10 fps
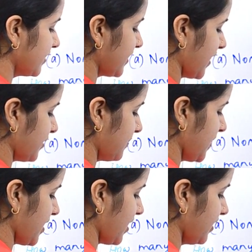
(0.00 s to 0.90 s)
is
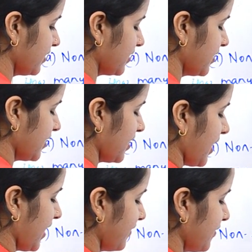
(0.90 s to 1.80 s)
NPR
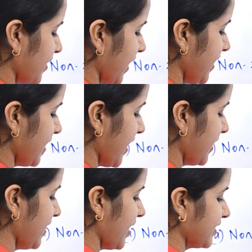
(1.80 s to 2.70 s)
and we will write
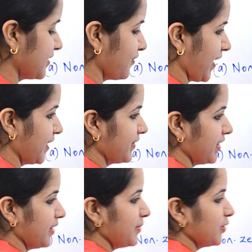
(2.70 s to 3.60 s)
N as 5
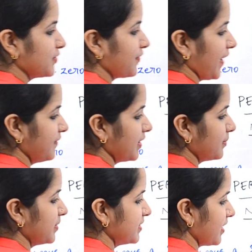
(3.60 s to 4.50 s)
here because 5
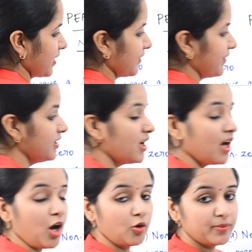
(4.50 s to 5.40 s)
numbers are given.
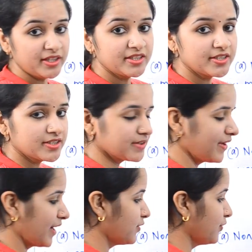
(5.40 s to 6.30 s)
How many digits we
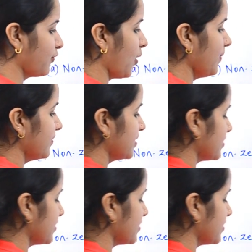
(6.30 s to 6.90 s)
have to form? It